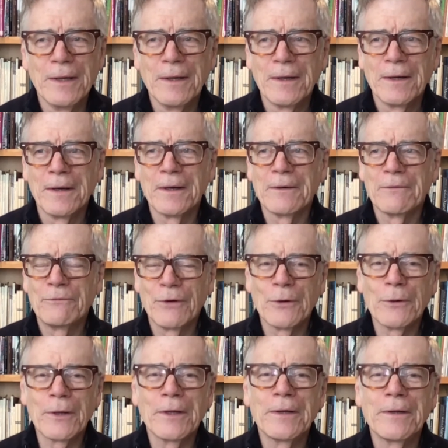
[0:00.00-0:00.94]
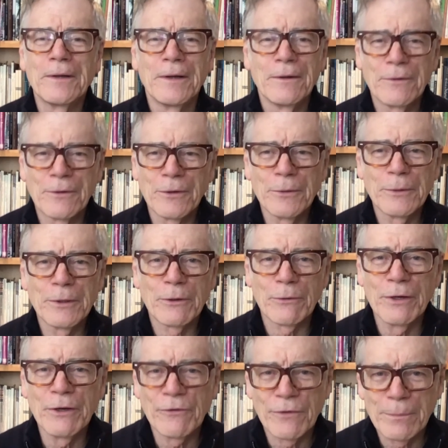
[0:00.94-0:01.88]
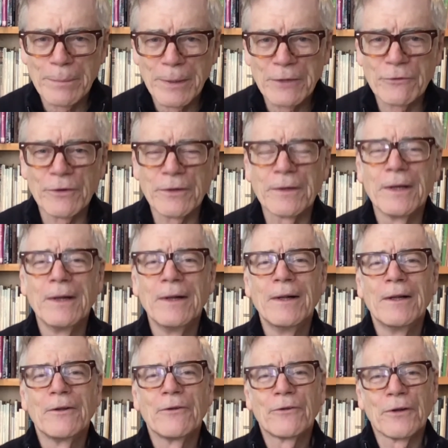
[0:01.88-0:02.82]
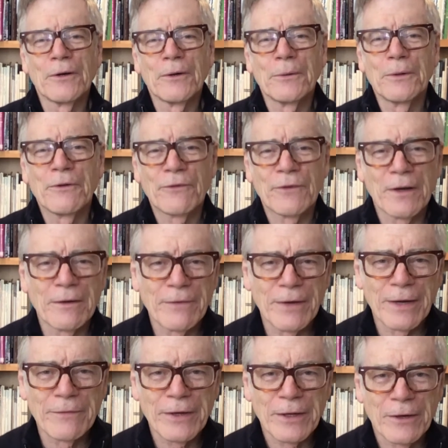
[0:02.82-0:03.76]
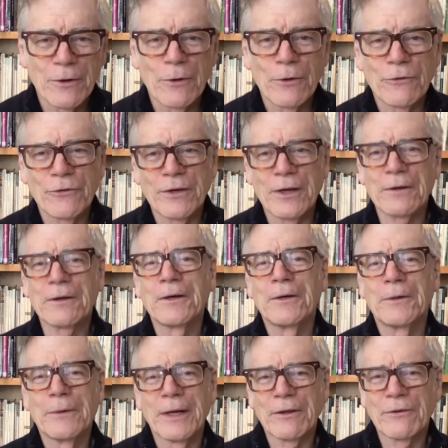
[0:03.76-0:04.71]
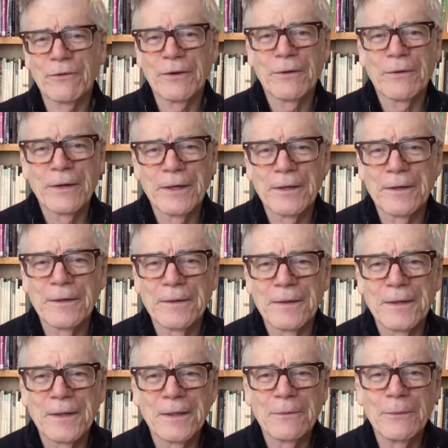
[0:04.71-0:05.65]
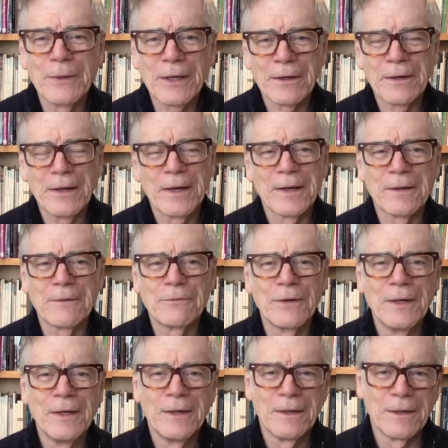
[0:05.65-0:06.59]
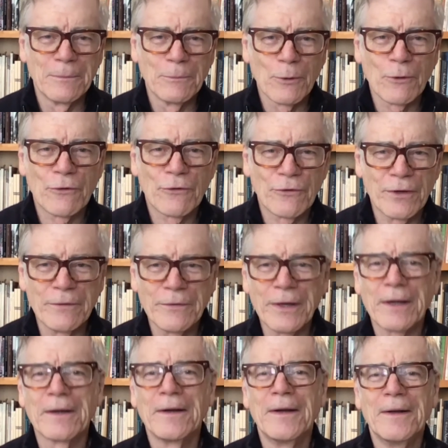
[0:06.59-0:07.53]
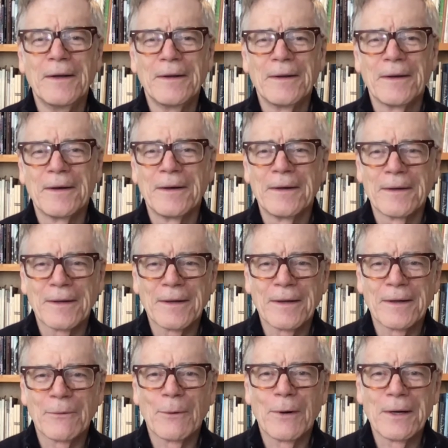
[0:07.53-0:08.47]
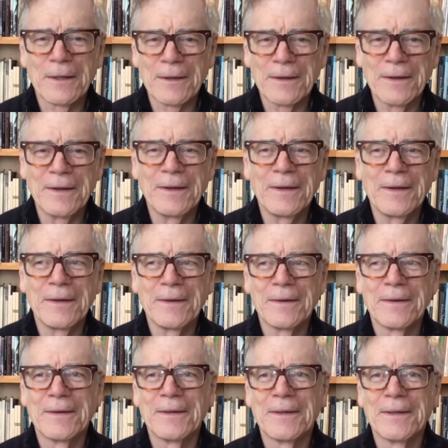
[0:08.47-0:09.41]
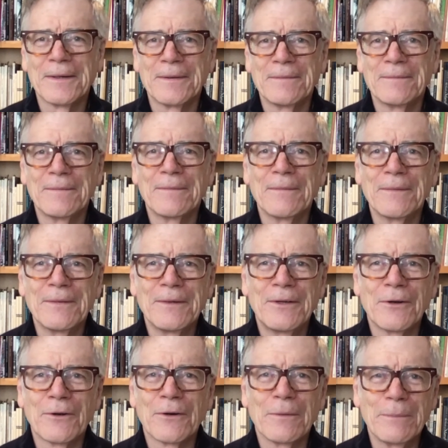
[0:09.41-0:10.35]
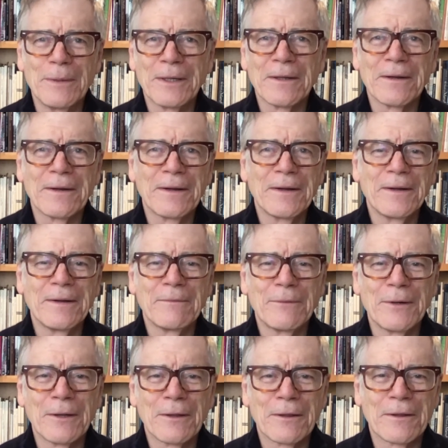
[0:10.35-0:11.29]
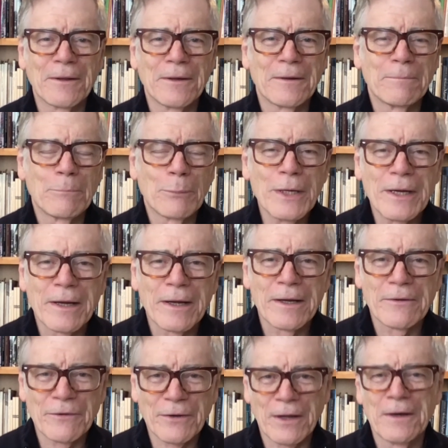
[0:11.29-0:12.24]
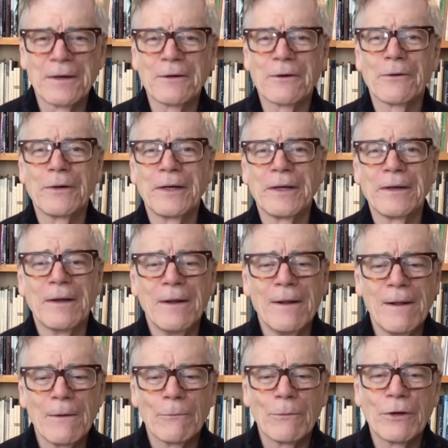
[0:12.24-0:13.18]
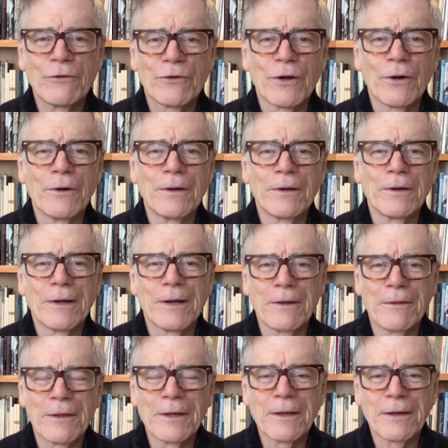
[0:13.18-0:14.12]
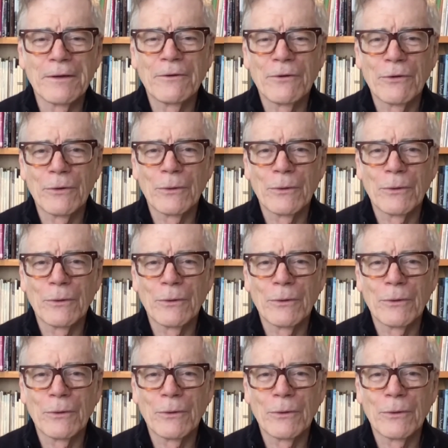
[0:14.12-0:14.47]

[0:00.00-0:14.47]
voted to increase the budget. So instead of having an all stucco exterior, we could have a more civic quality, durability with precast concrete, which turned, I think, into a